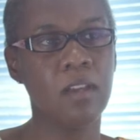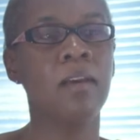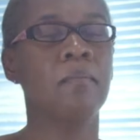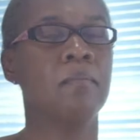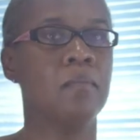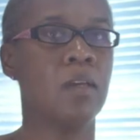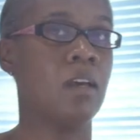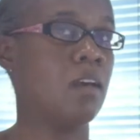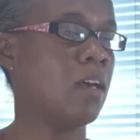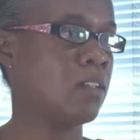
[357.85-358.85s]
Um,
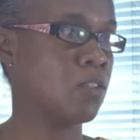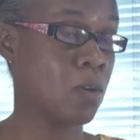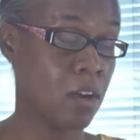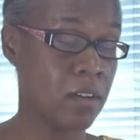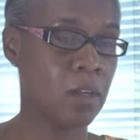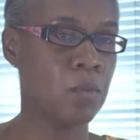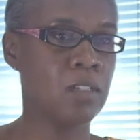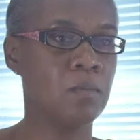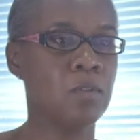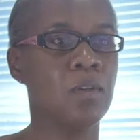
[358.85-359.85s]
and so currently
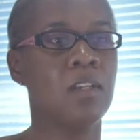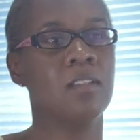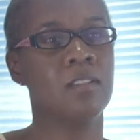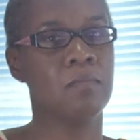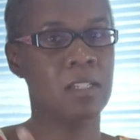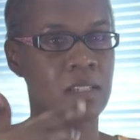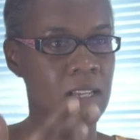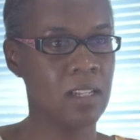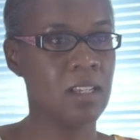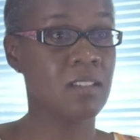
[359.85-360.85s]
what I'm doing is
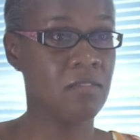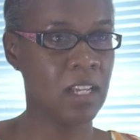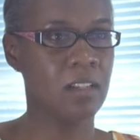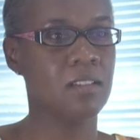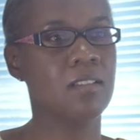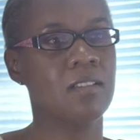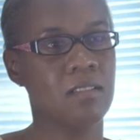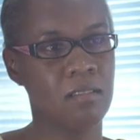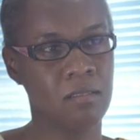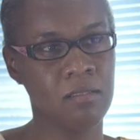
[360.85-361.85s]
maintaining surveillance
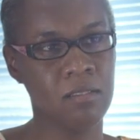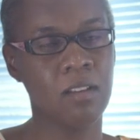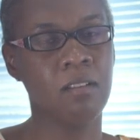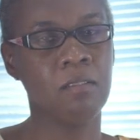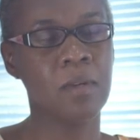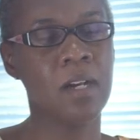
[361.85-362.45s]
on, on